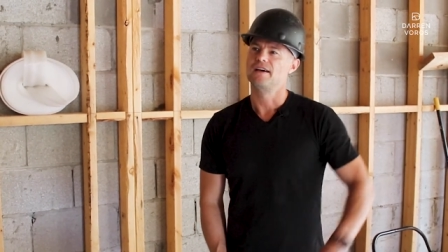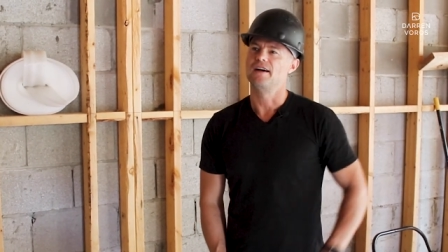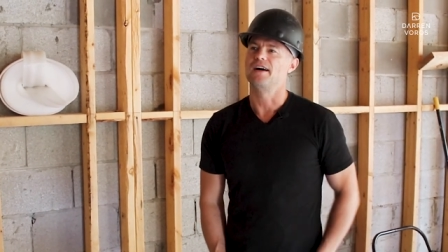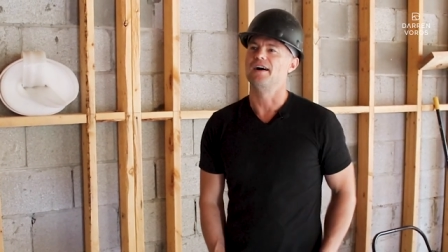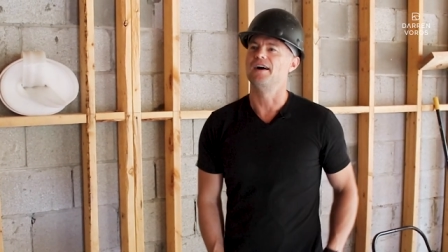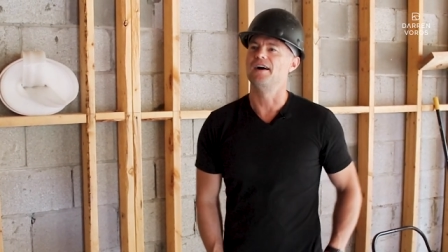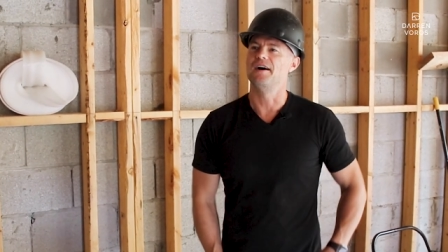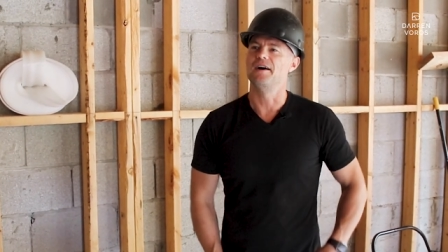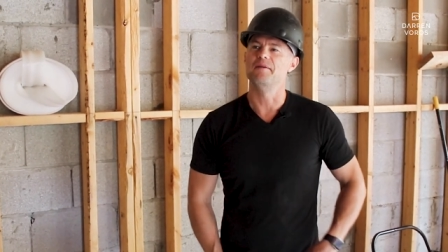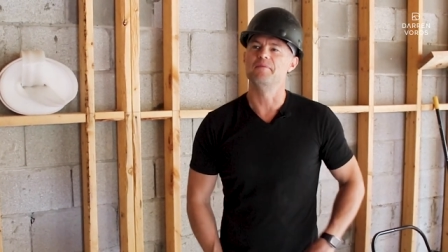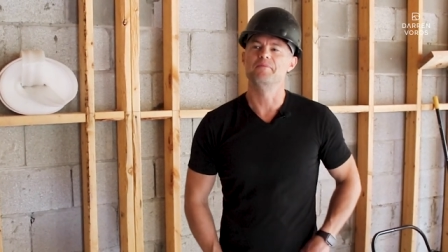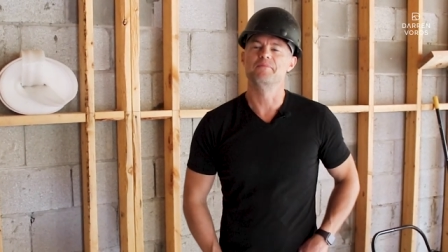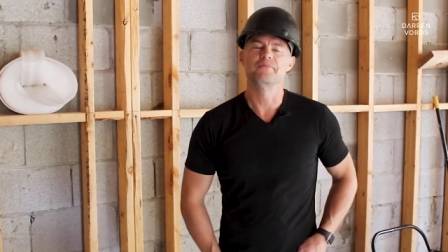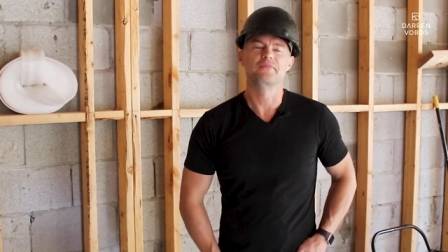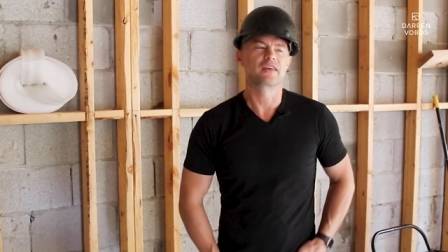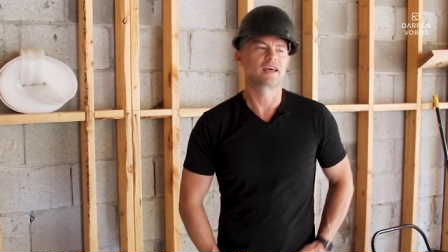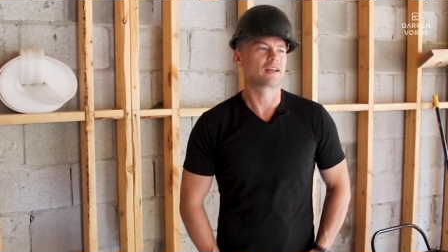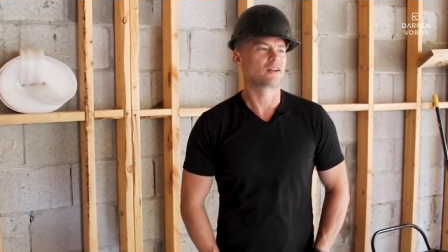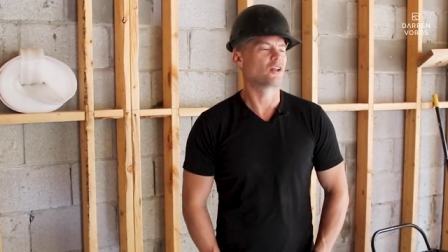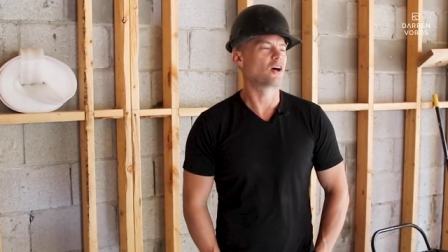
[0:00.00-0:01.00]

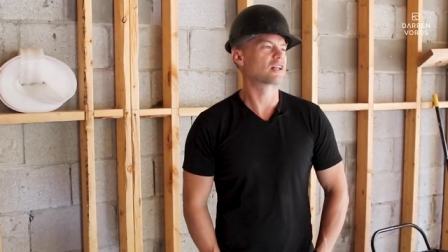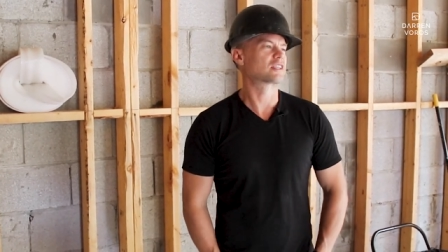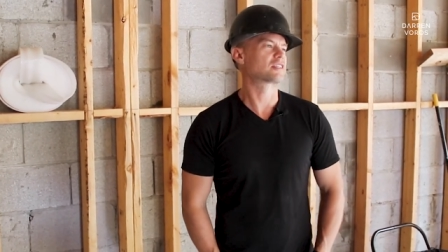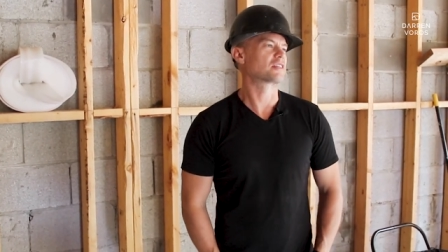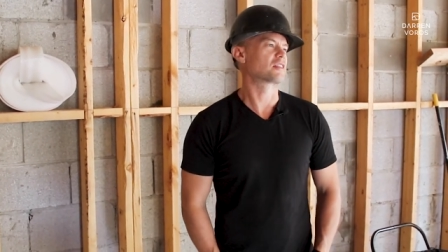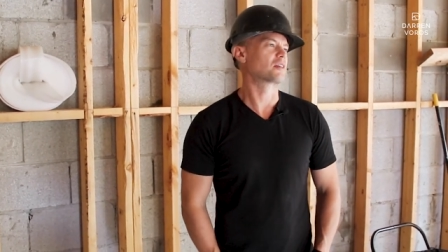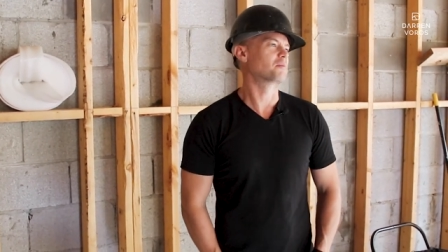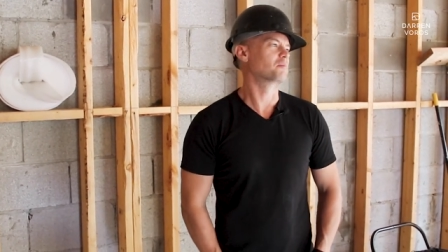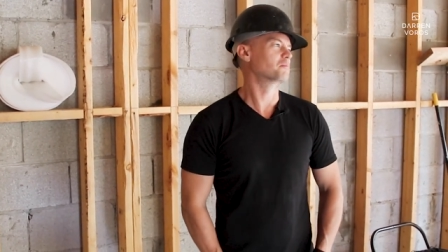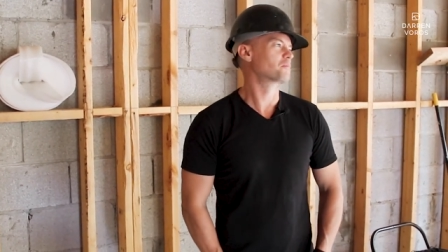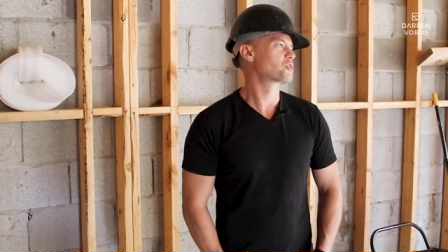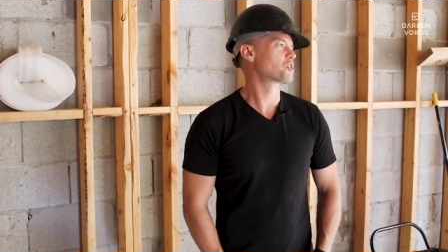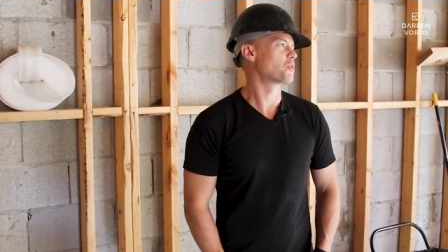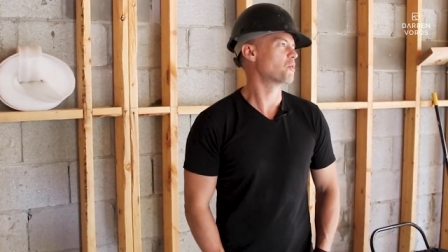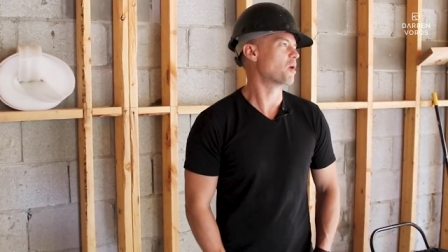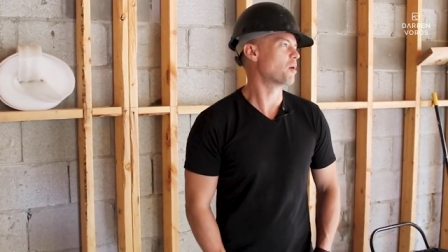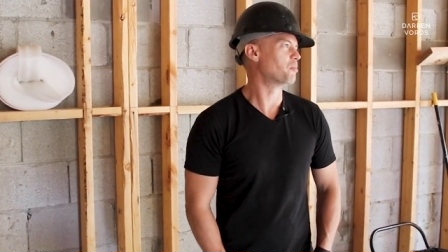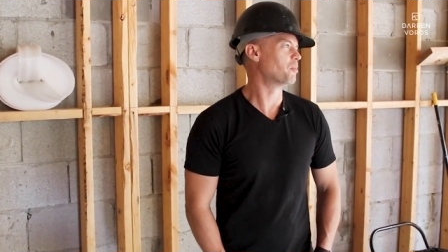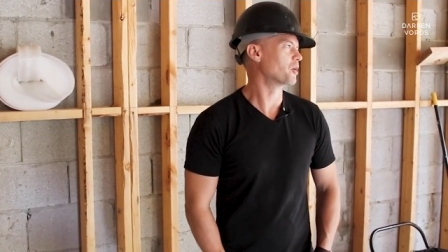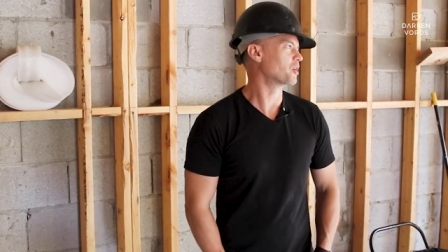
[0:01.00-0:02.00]
um, and lots of them
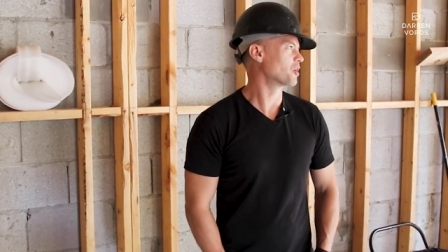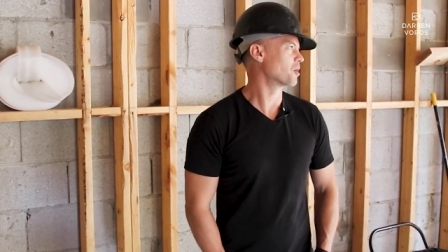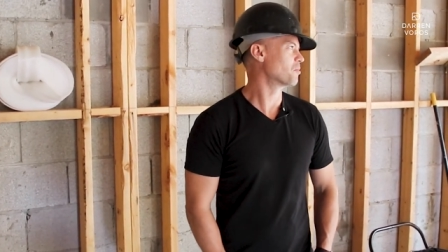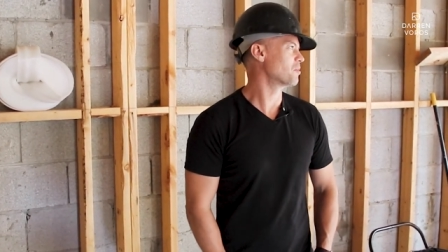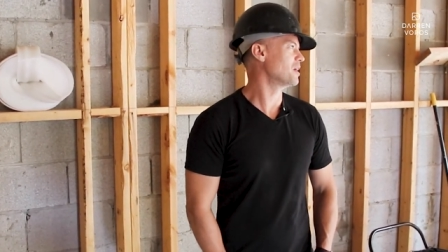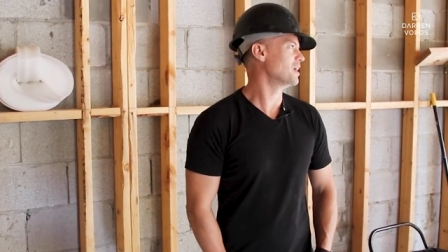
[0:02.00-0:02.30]
show up on your